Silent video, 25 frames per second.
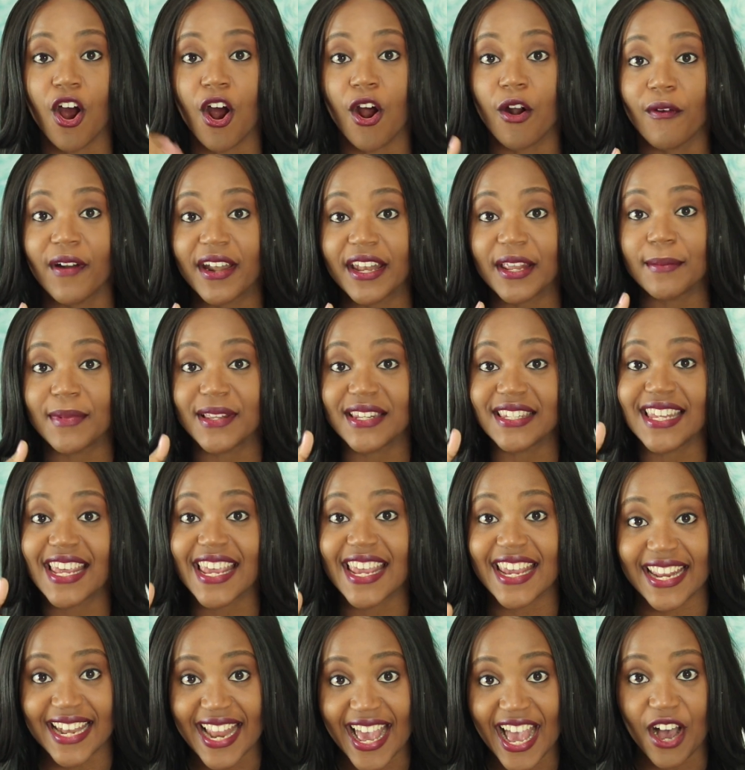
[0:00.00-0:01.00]
already been
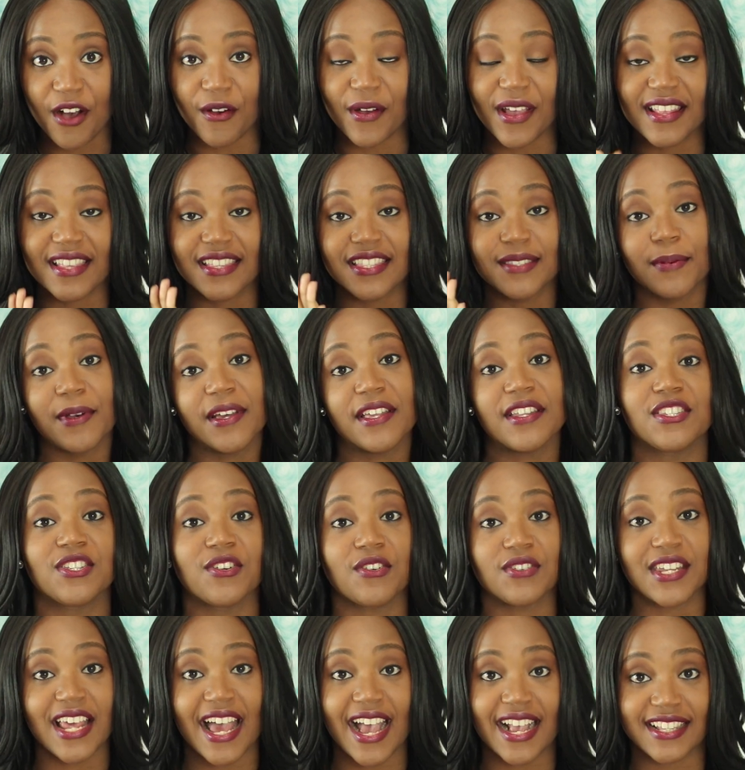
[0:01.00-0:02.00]
taken out and put
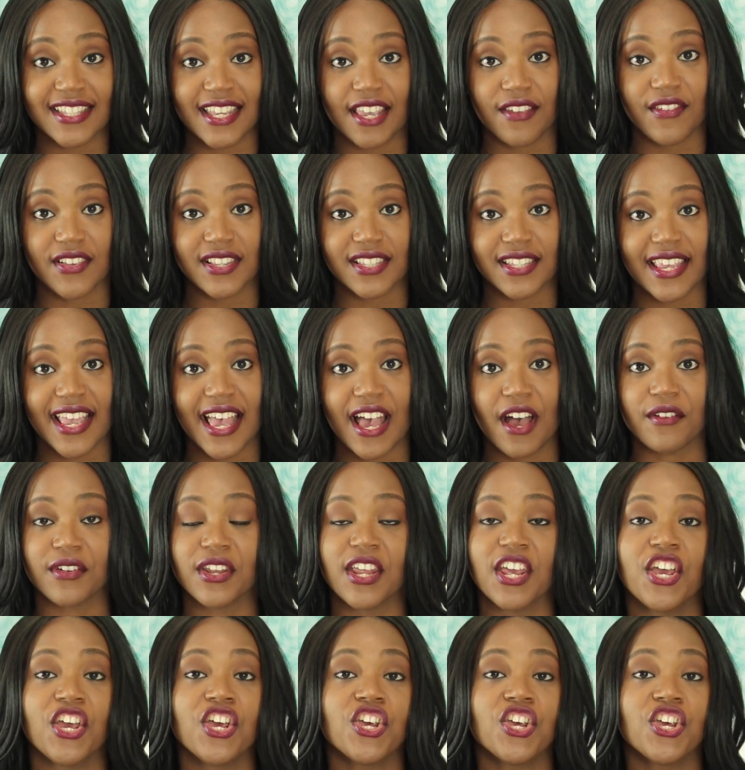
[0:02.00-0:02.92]
into your tax savings account.